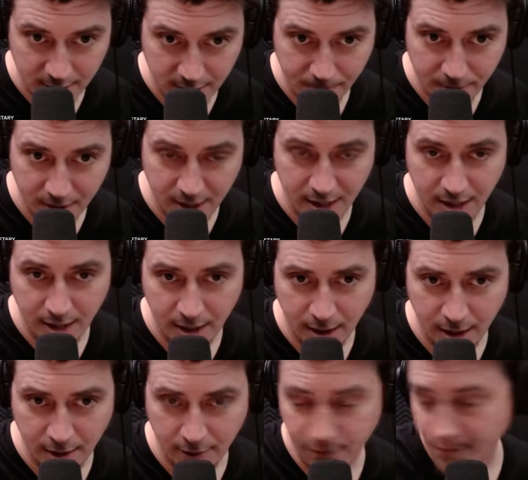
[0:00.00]

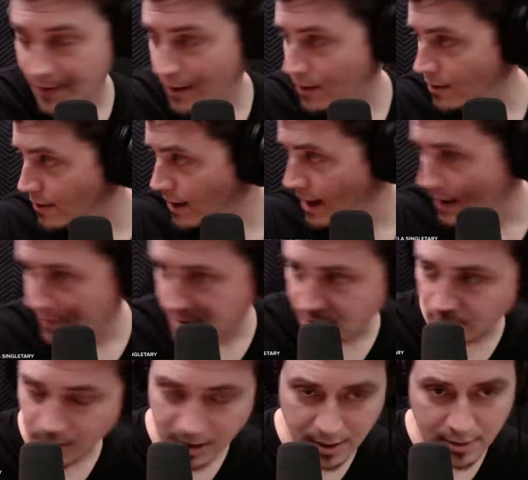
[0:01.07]
the photographs that
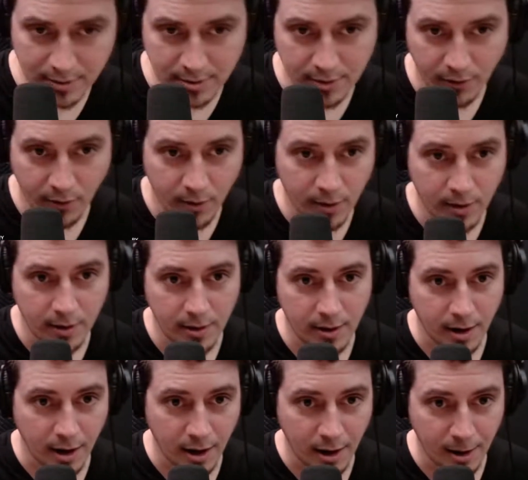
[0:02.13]
we used for
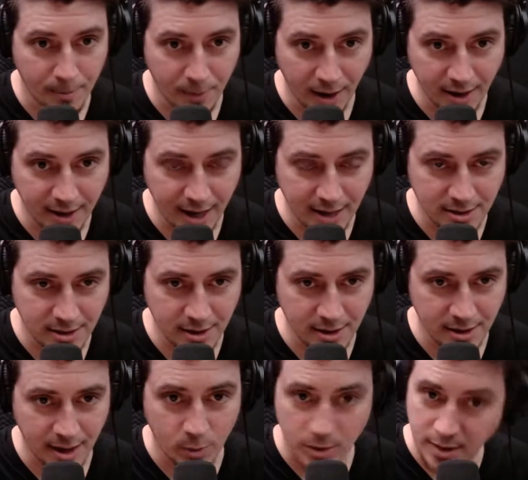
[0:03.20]
our podcast
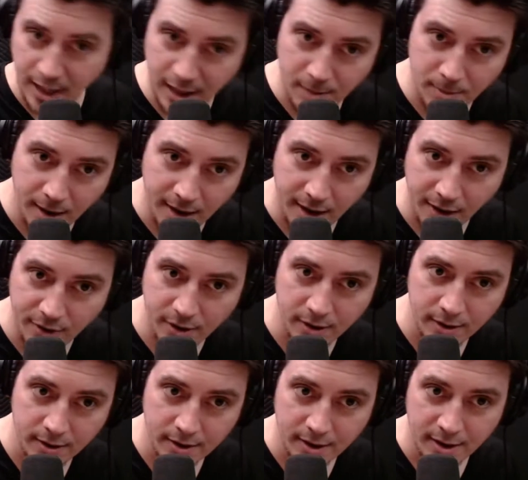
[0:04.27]
tonight were taken by
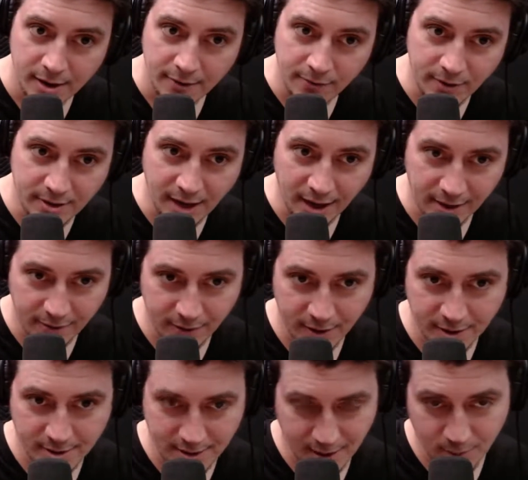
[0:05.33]
other
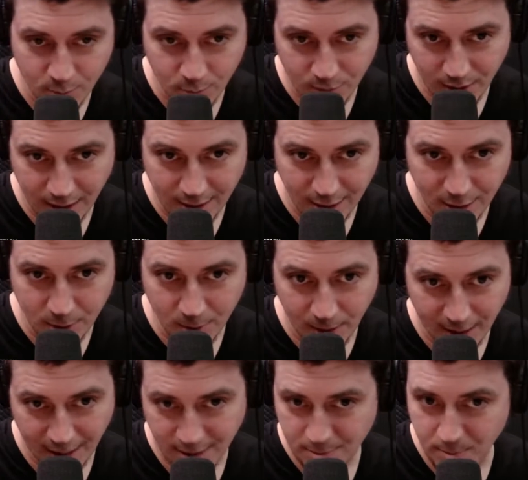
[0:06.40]
photographers that you, I
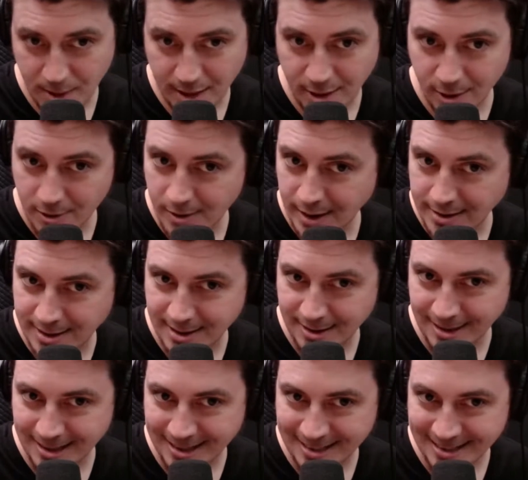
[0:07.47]
guess, met your
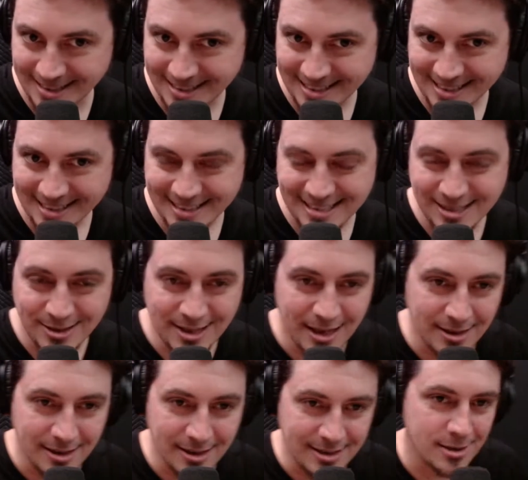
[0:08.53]
criteria. So
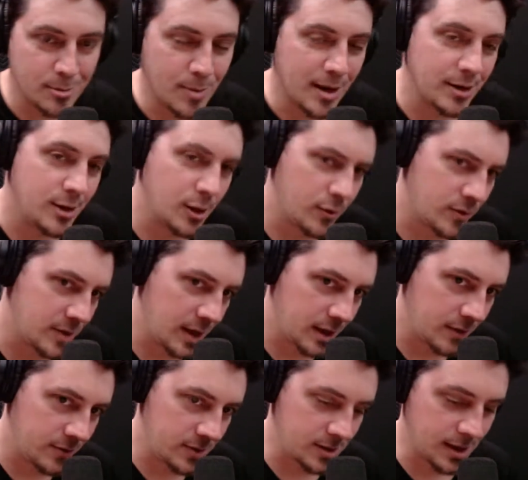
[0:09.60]
tell us about your
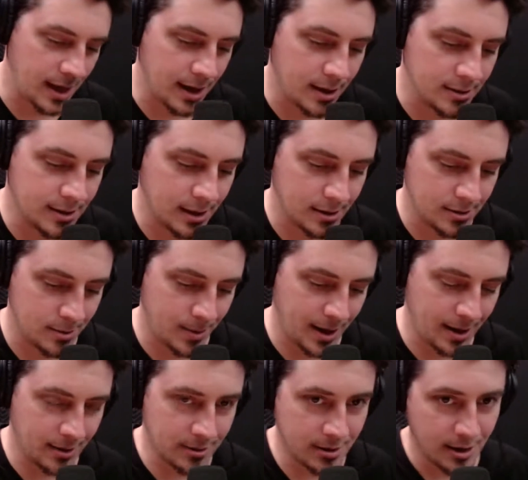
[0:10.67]
photography style. Tell us
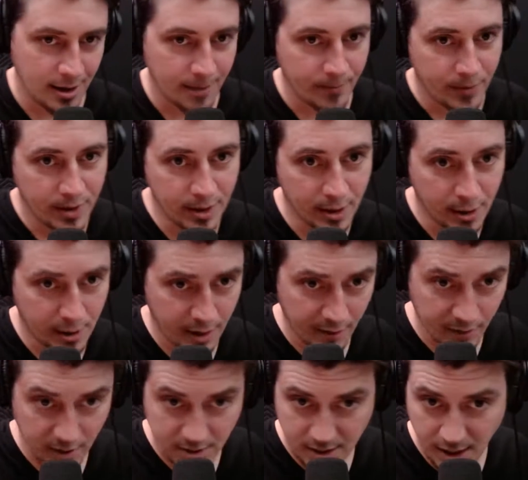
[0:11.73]
about your
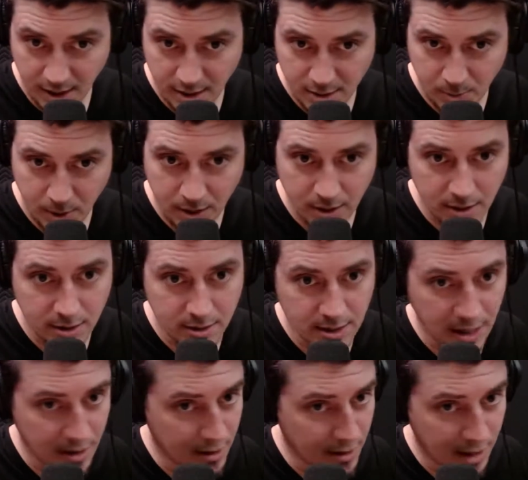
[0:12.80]
graphic design experience,
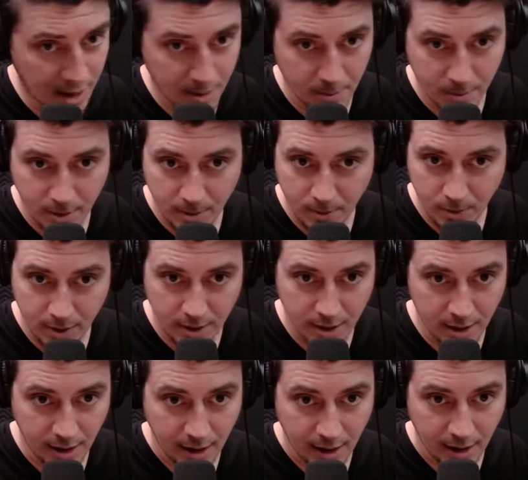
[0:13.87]
how you came up with
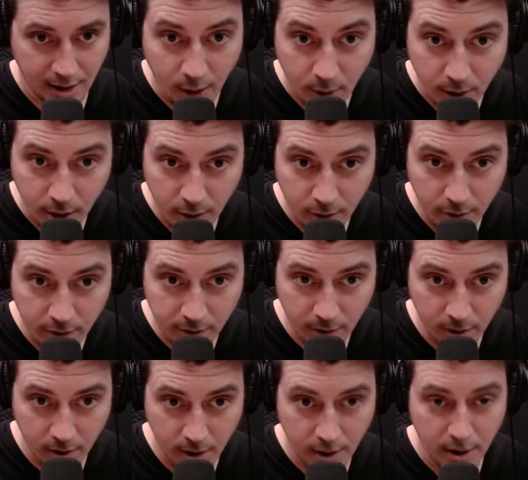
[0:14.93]
the logo
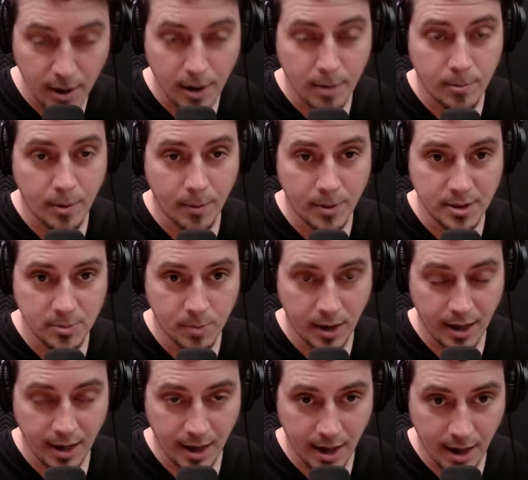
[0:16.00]
for Purpose
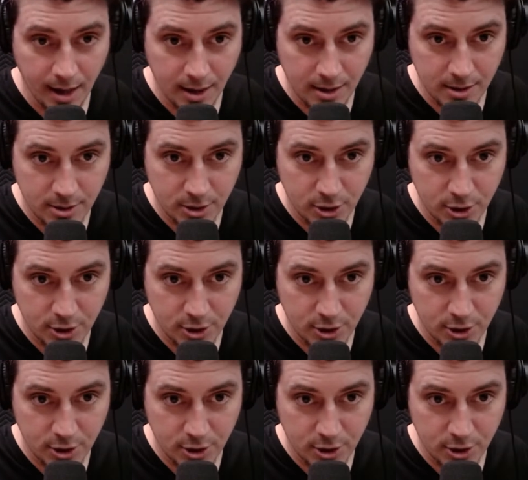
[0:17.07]
by Ange.